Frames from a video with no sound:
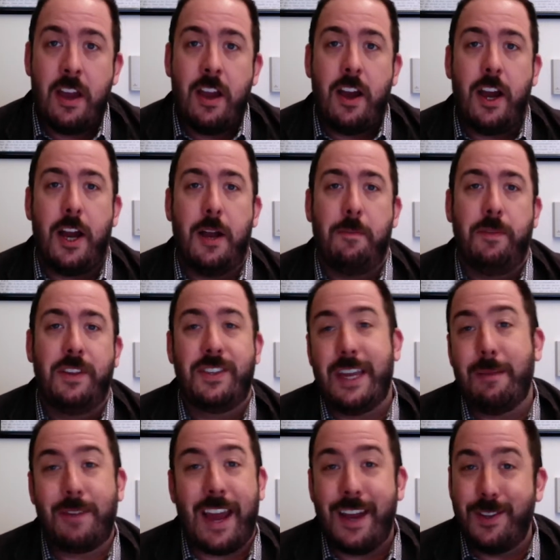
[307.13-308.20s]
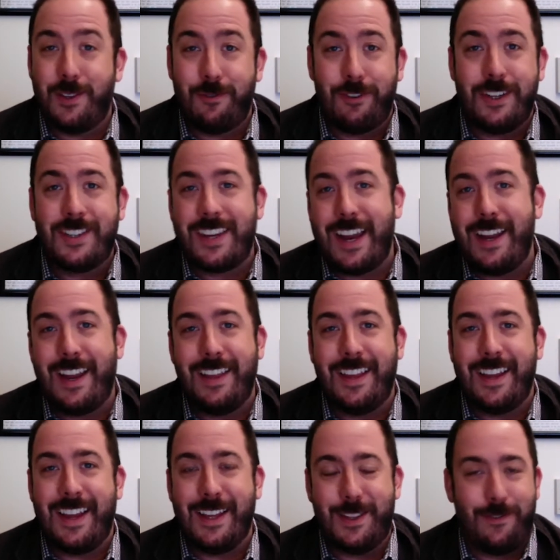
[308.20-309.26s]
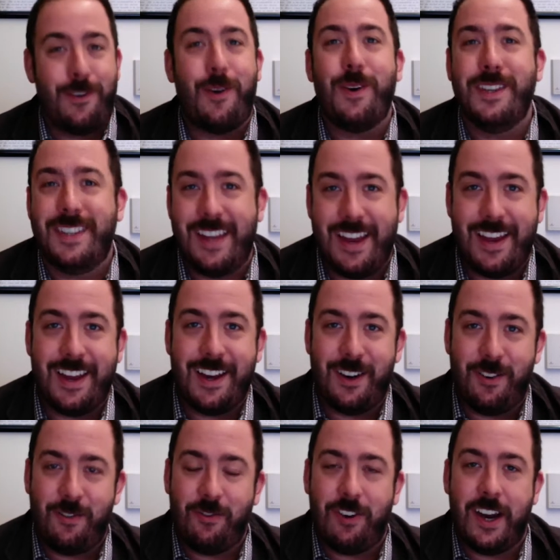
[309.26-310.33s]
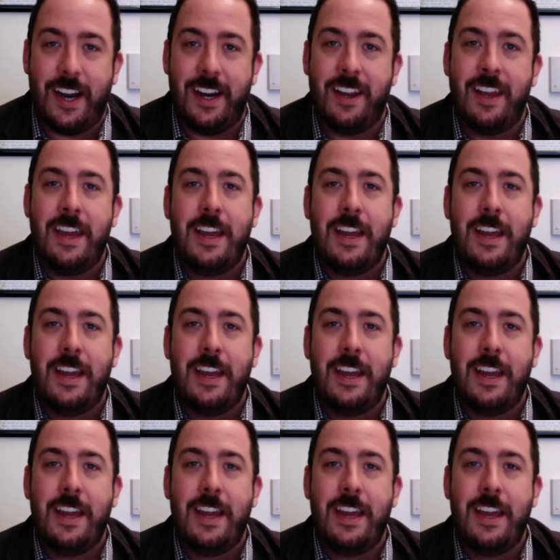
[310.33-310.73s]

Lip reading: The same kinds of risk-taking that kids have always taken, right?